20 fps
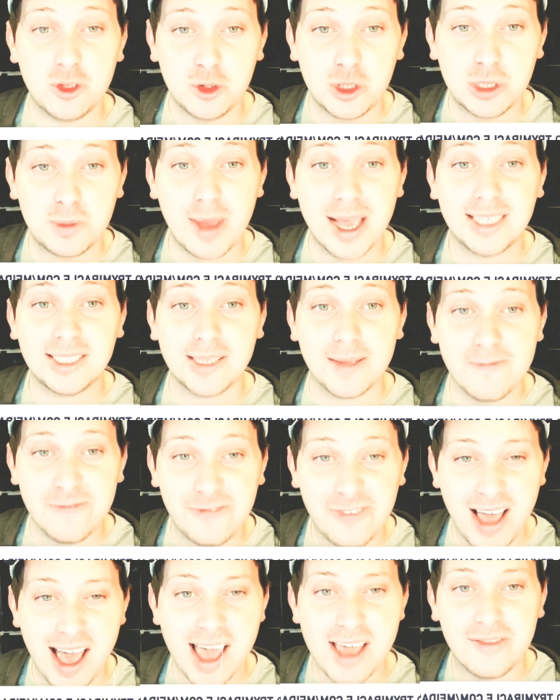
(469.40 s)
used by some
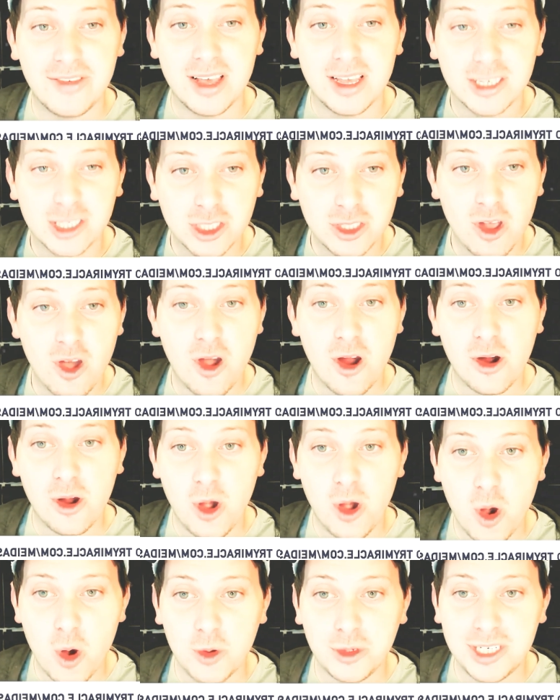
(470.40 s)
5-star
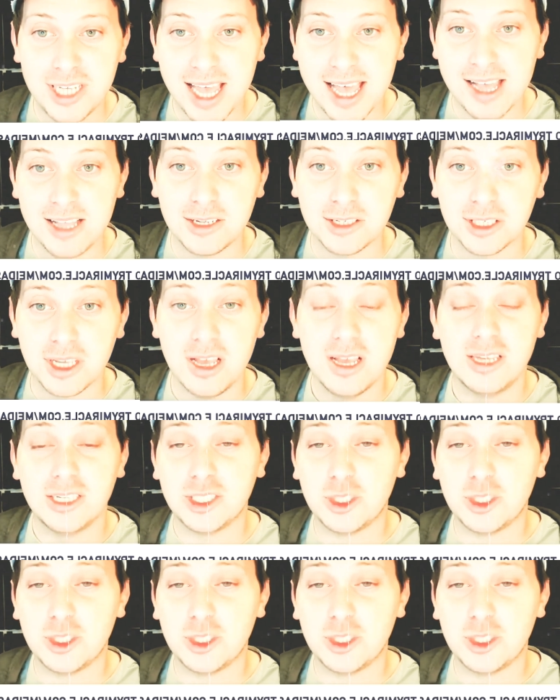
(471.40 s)
hotels.